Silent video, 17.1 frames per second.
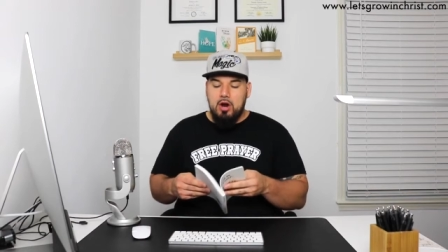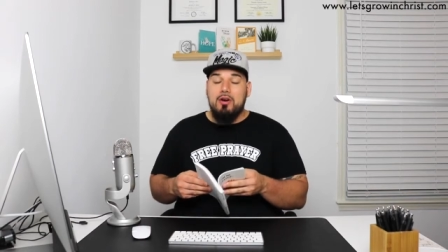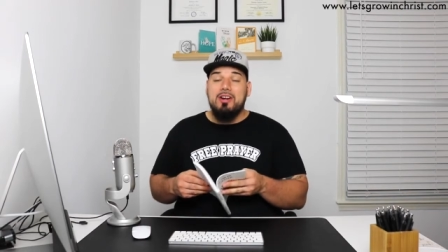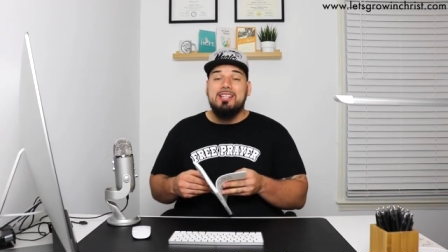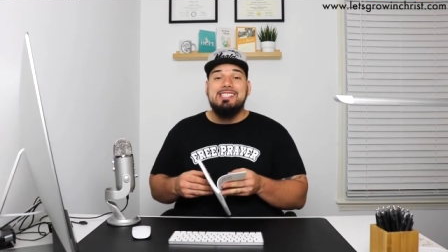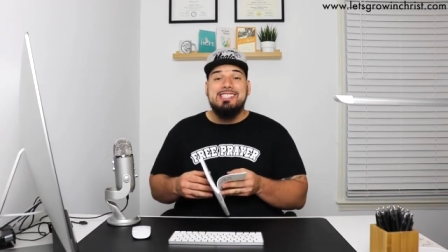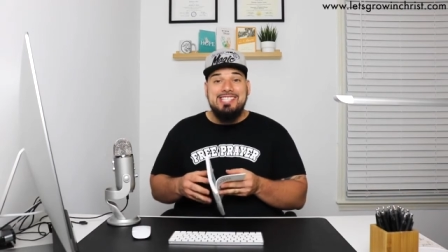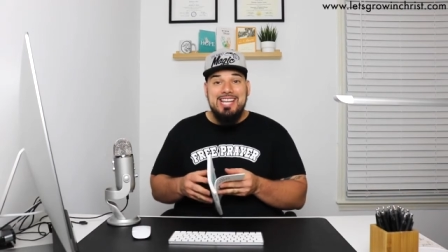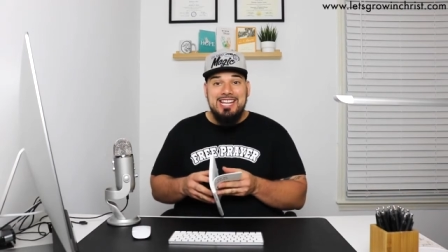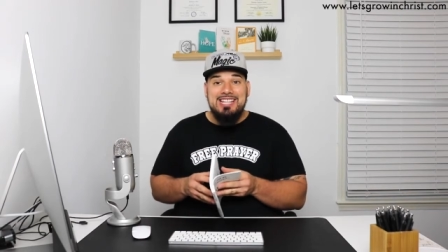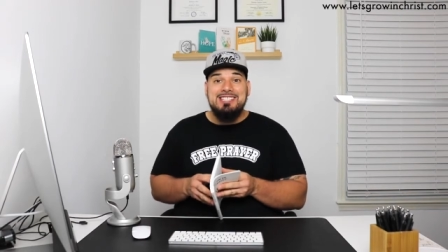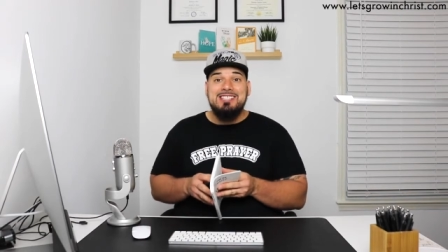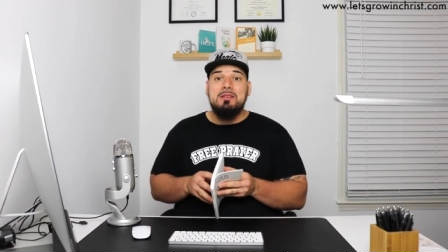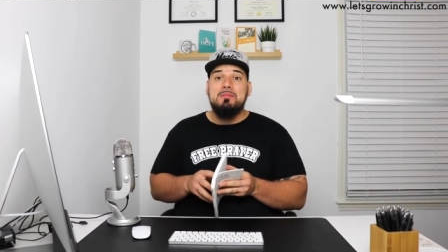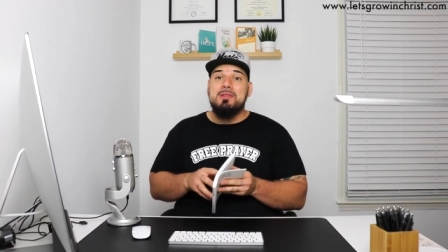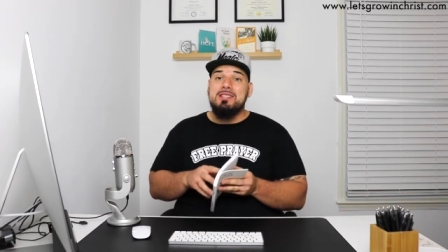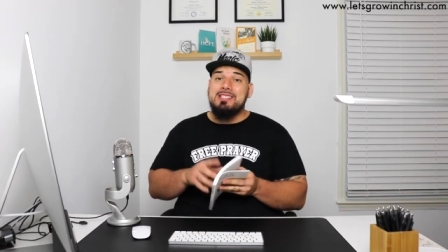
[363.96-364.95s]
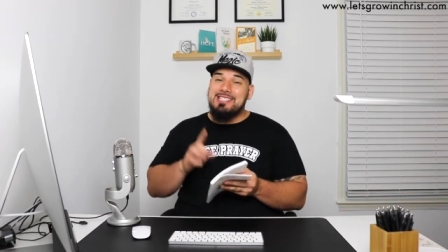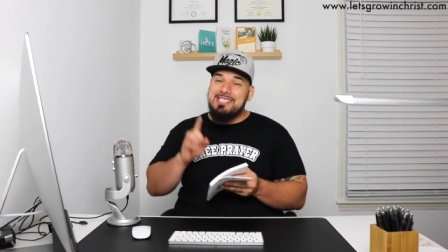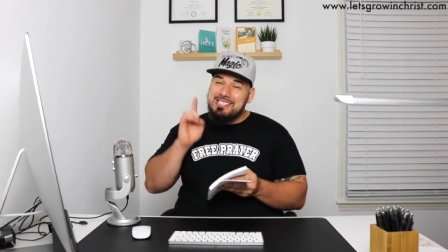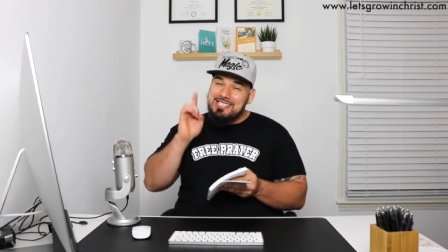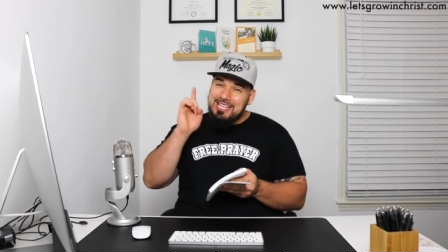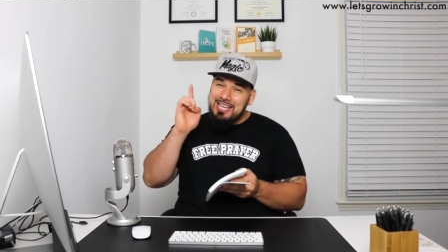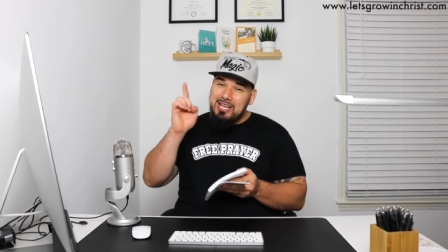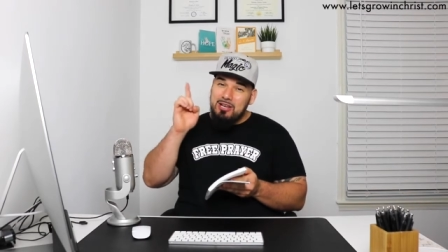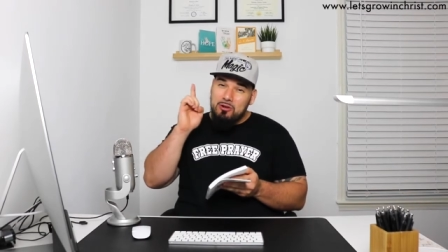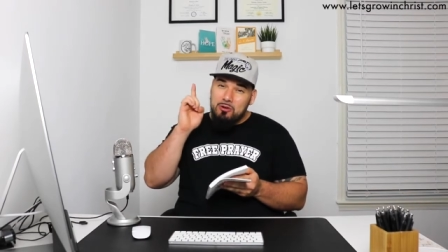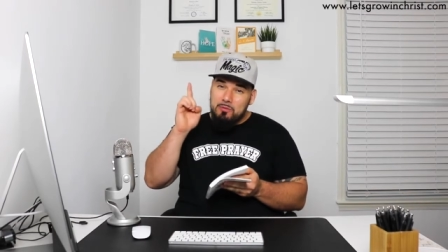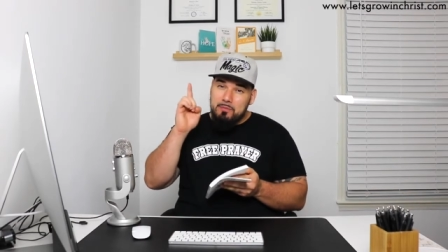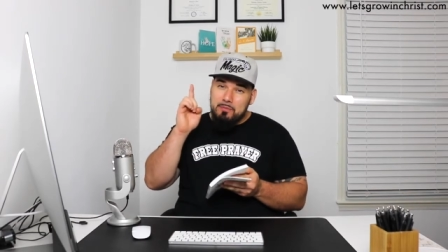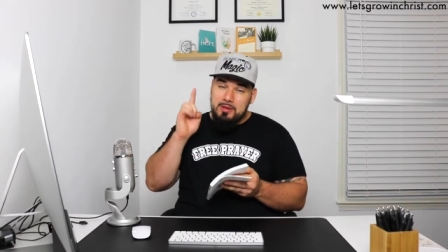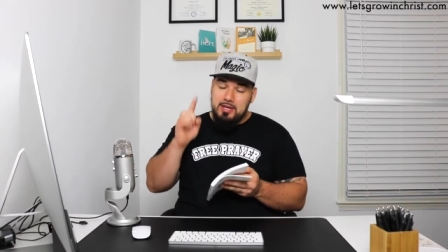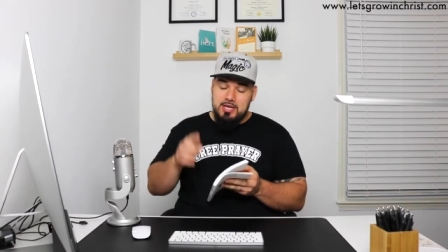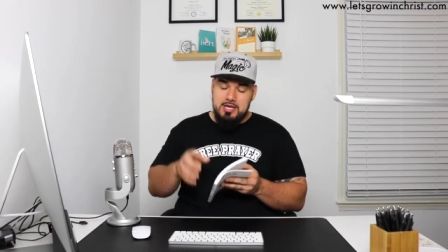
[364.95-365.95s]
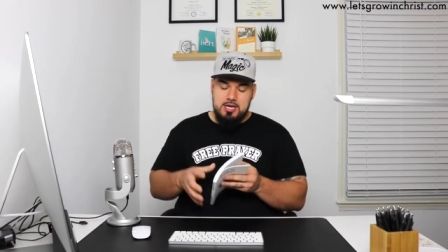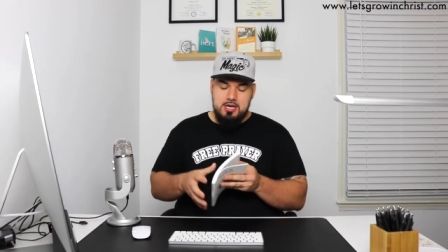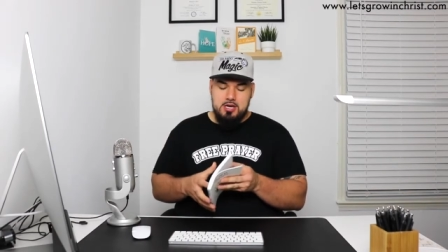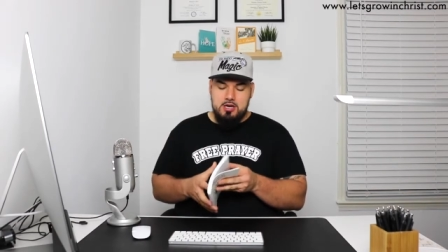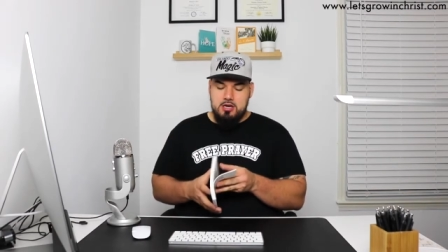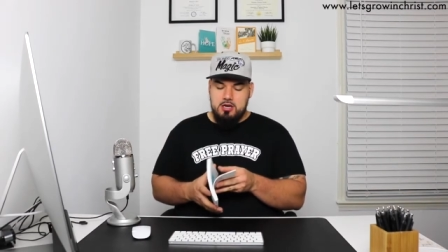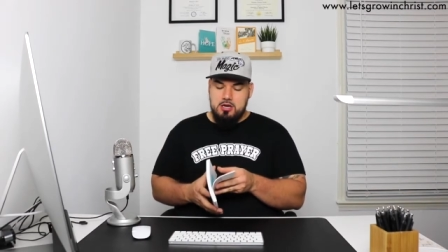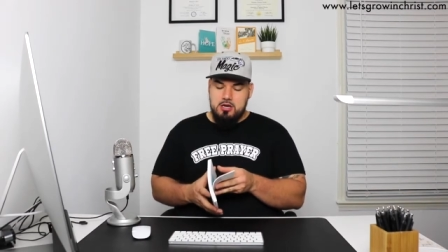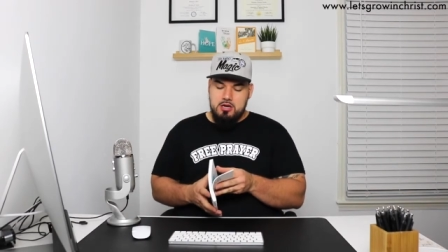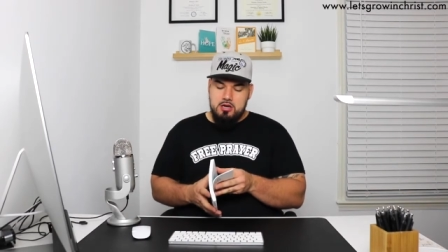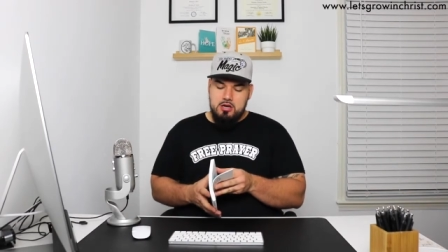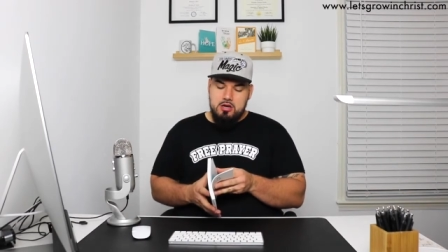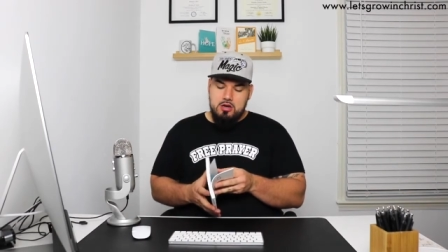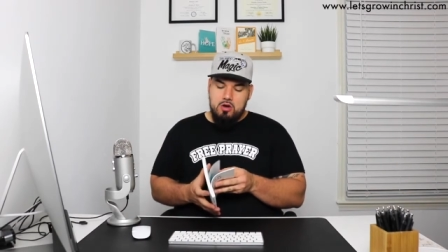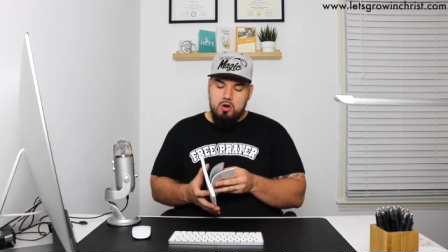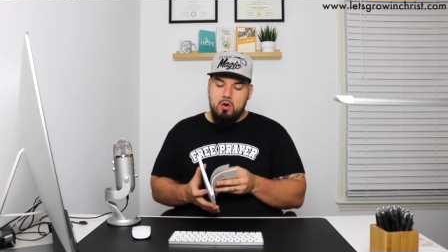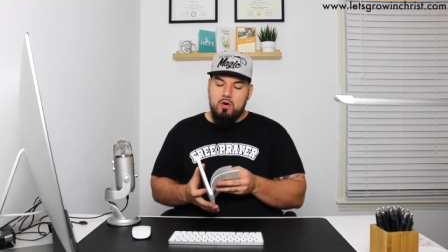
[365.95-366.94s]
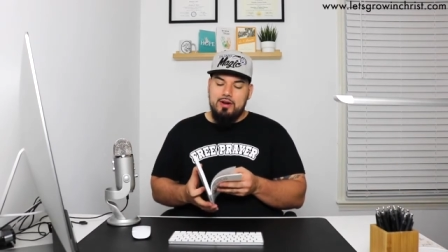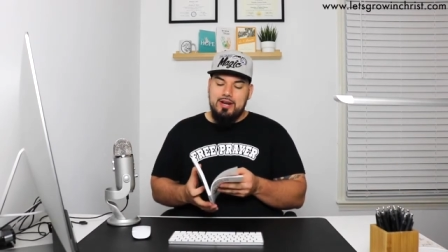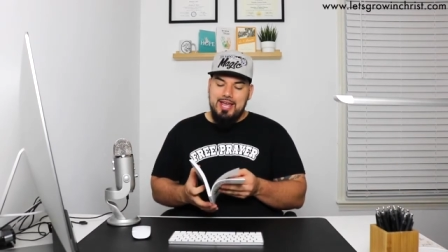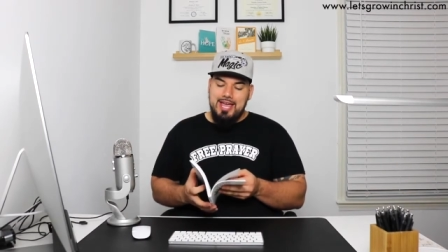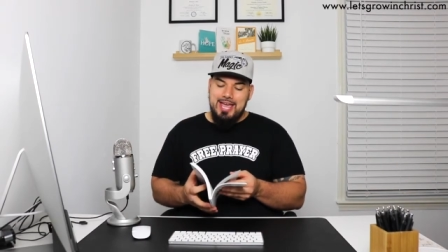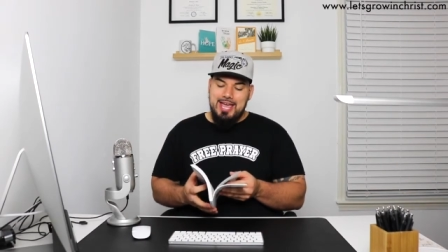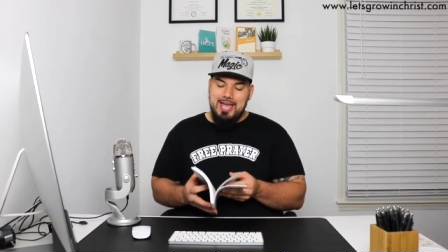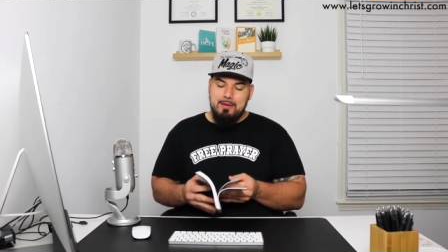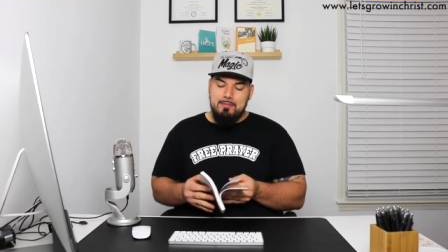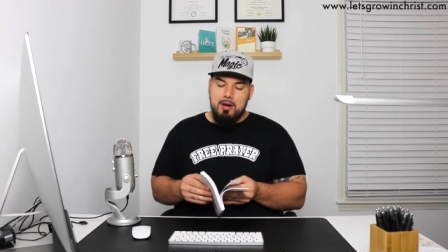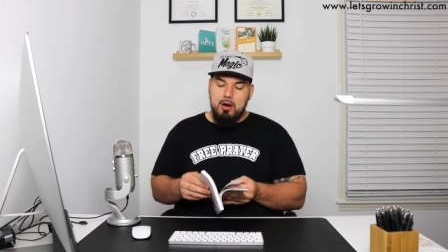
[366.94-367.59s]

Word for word: our attention must still be on Him.